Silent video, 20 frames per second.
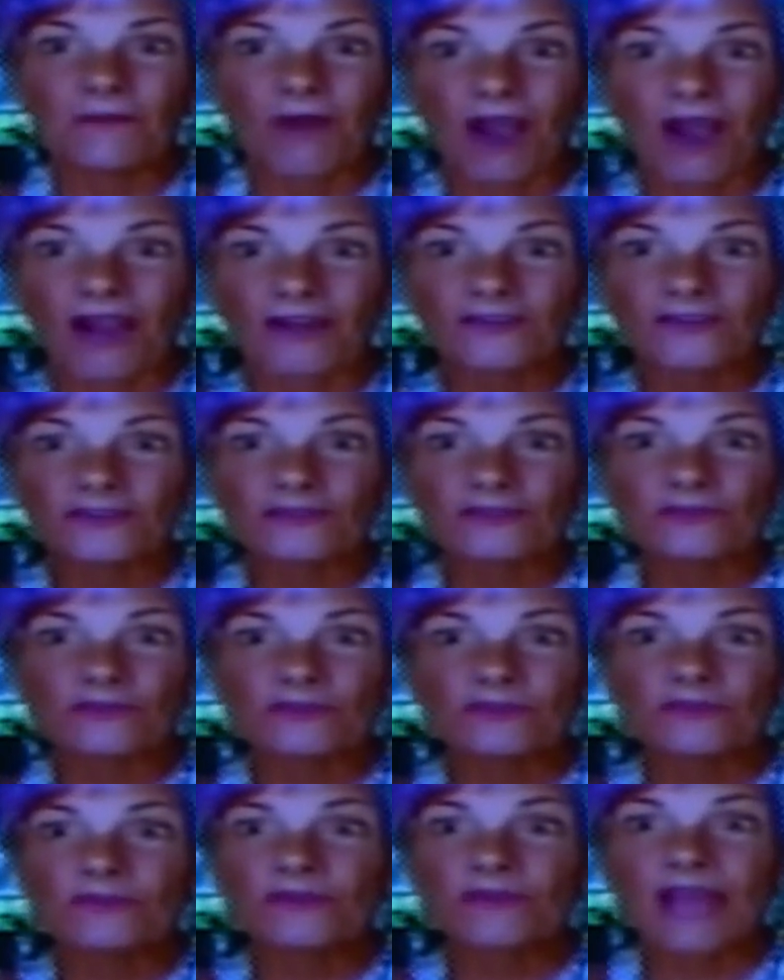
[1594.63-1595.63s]
true
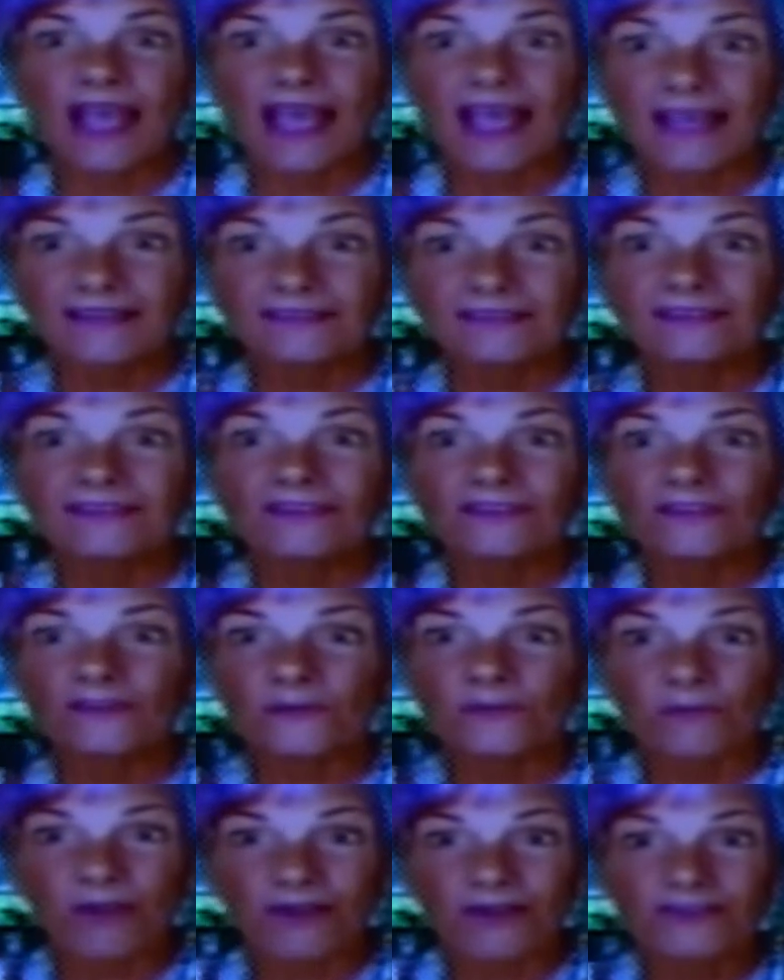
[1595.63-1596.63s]
essence, from
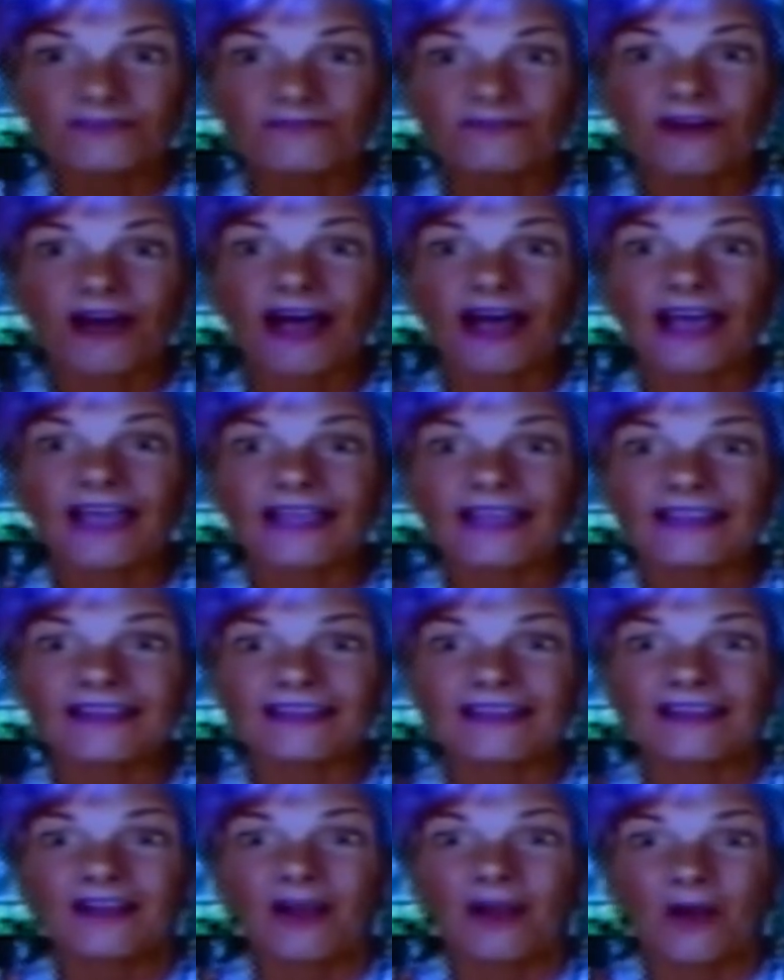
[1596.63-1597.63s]
our divine
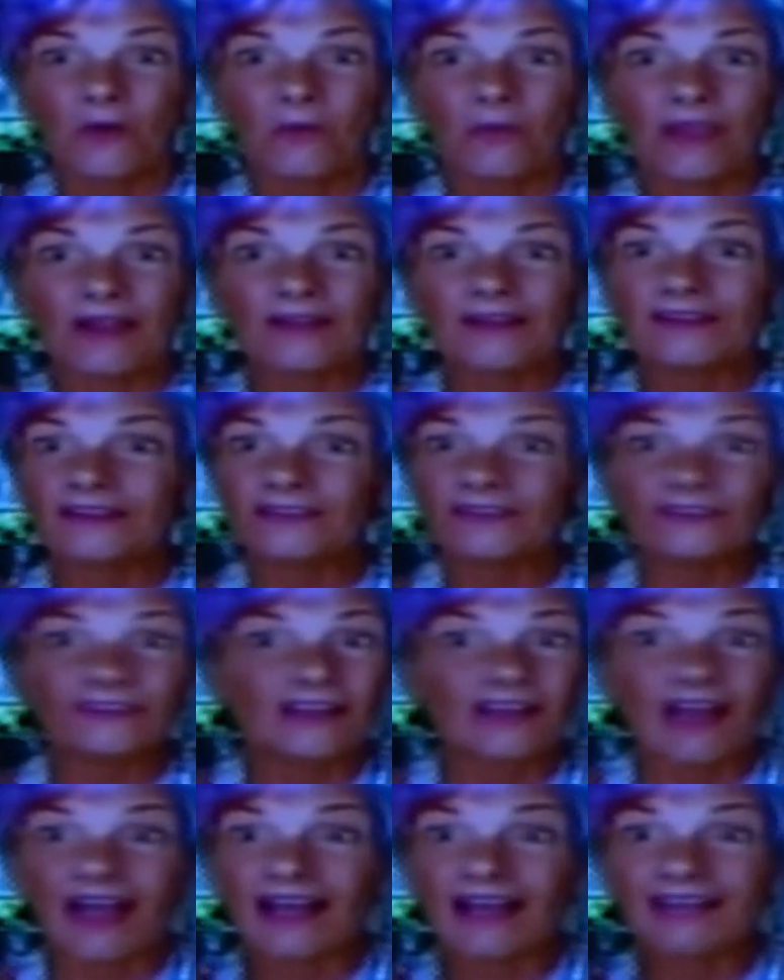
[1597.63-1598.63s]
awareness,
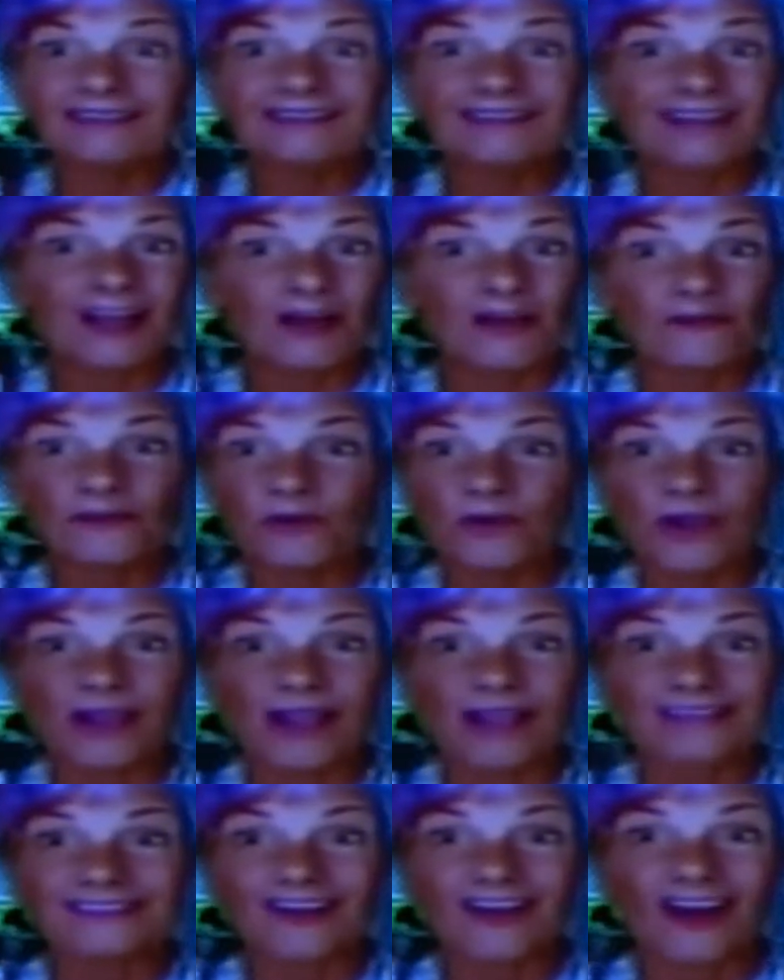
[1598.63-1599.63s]
God, self, Christ
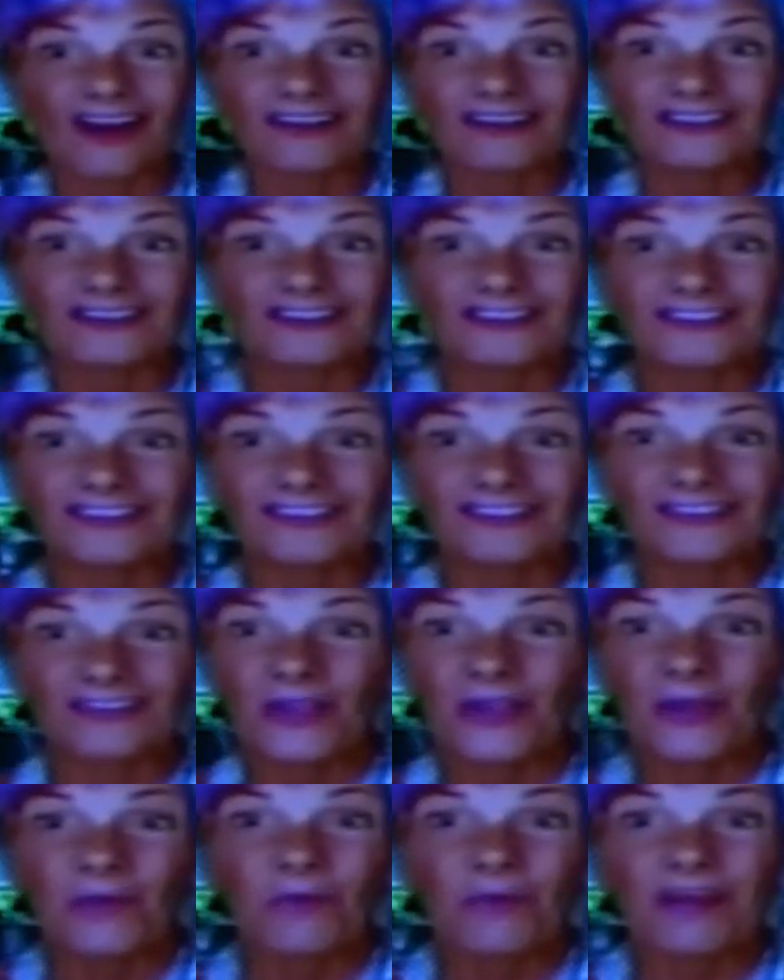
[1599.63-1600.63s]
consciousness,
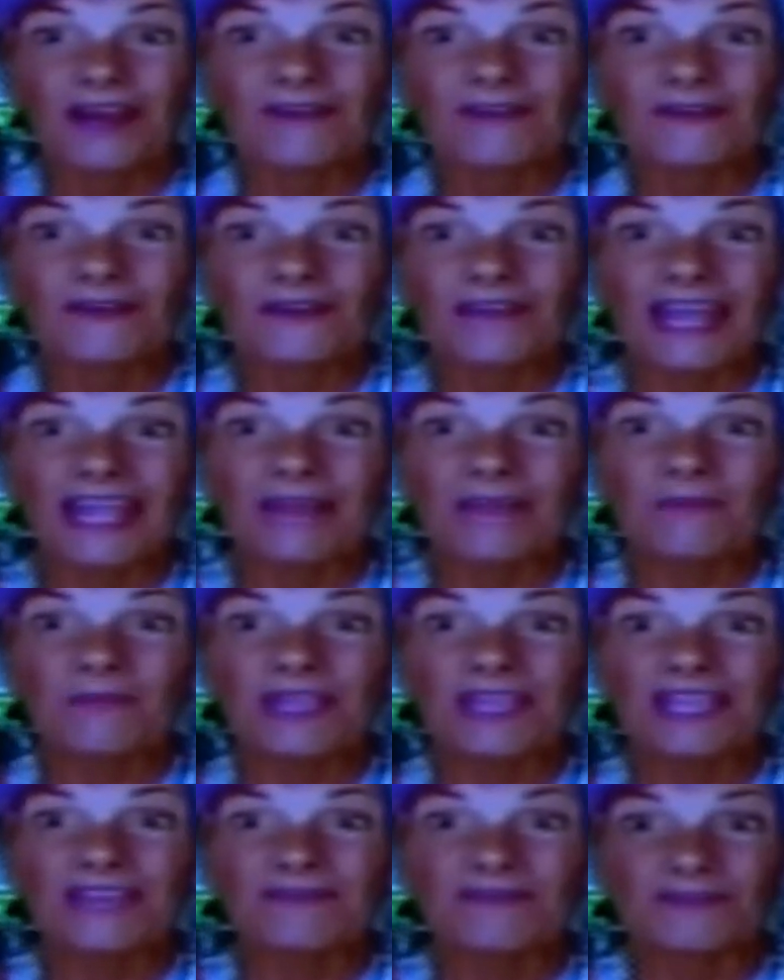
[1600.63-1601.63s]
whatever name we
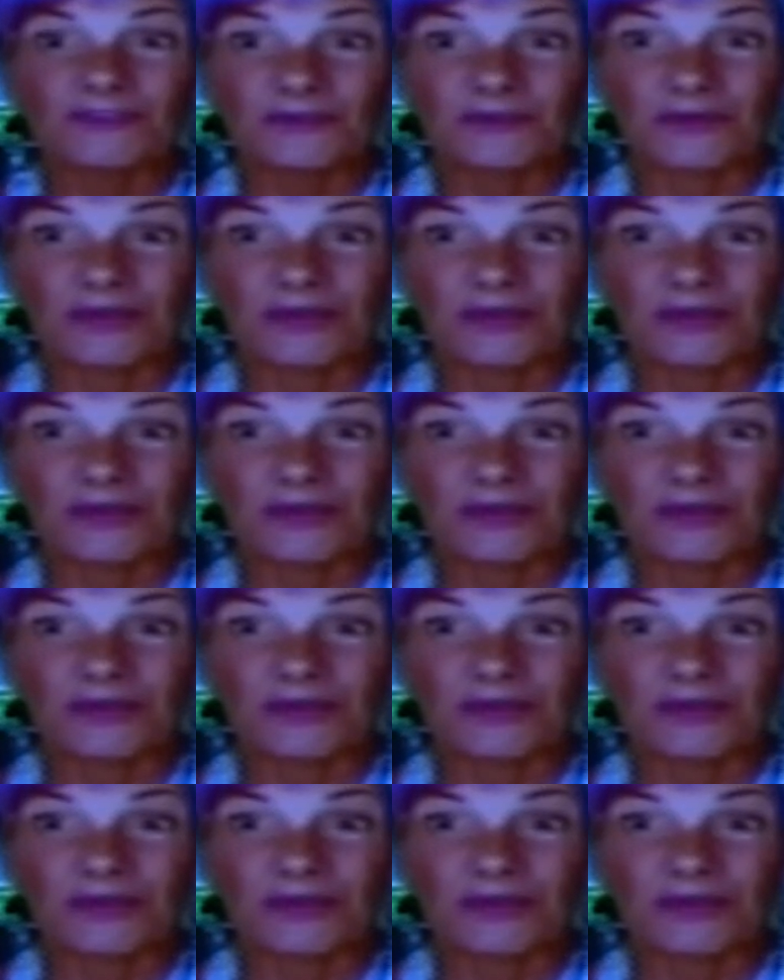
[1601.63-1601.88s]
give to it.